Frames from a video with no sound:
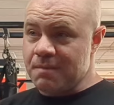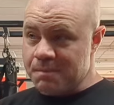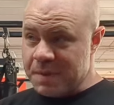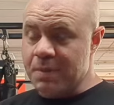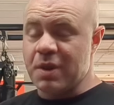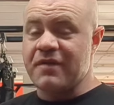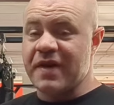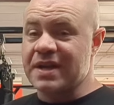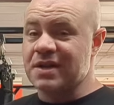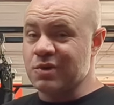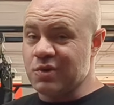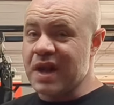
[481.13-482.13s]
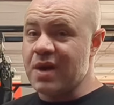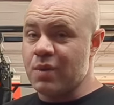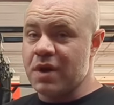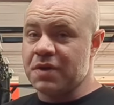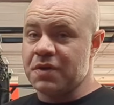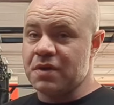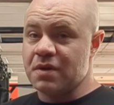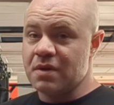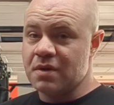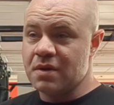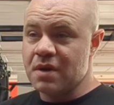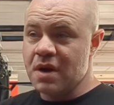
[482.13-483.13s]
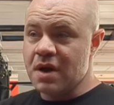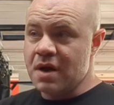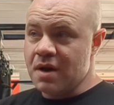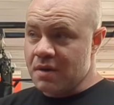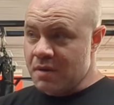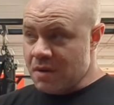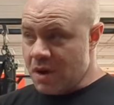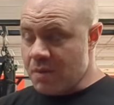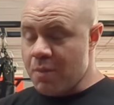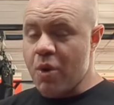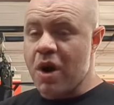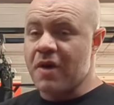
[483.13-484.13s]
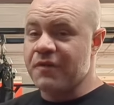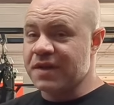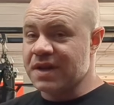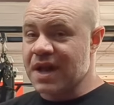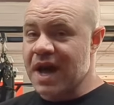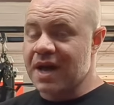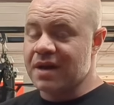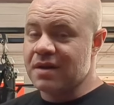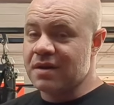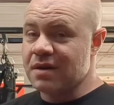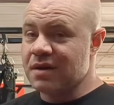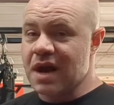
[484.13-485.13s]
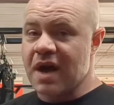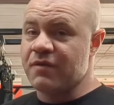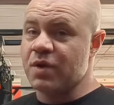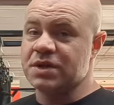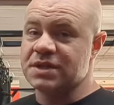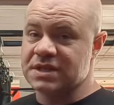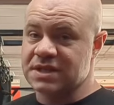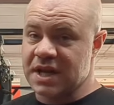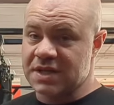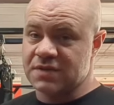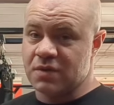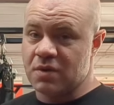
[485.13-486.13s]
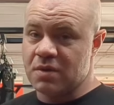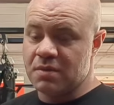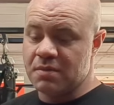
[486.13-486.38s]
people I've had to do that with are more often than not very successful